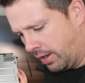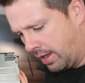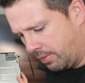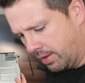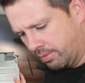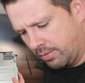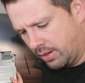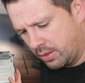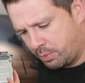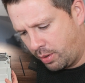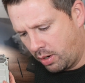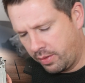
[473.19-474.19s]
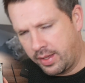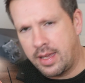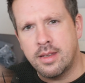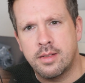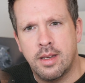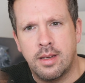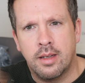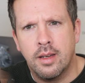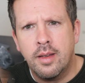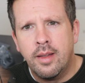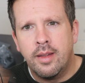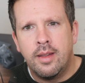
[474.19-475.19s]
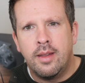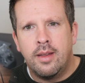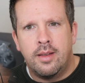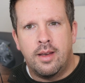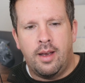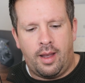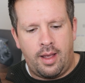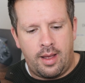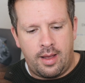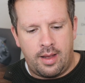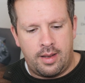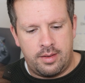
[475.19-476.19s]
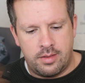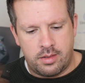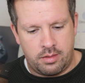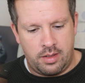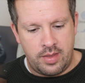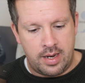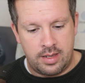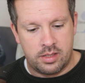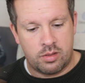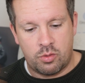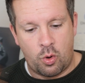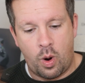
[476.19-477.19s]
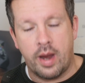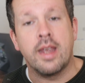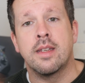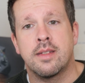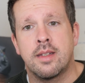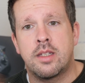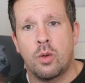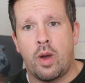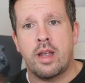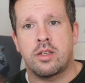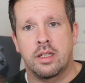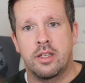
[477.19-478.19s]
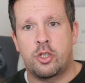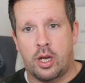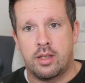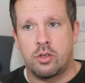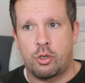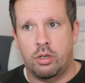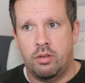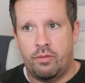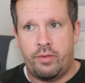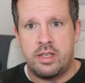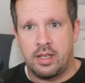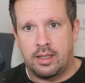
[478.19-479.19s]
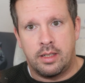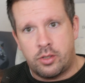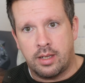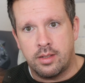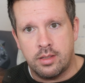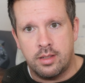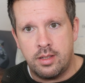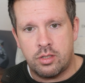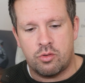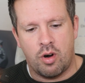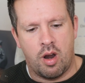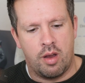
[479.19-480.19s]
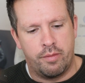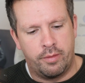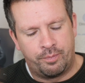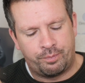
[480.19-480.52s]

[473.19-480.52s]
It's part of the heatsink. And then it's quite easy to actually physically change the disk drive.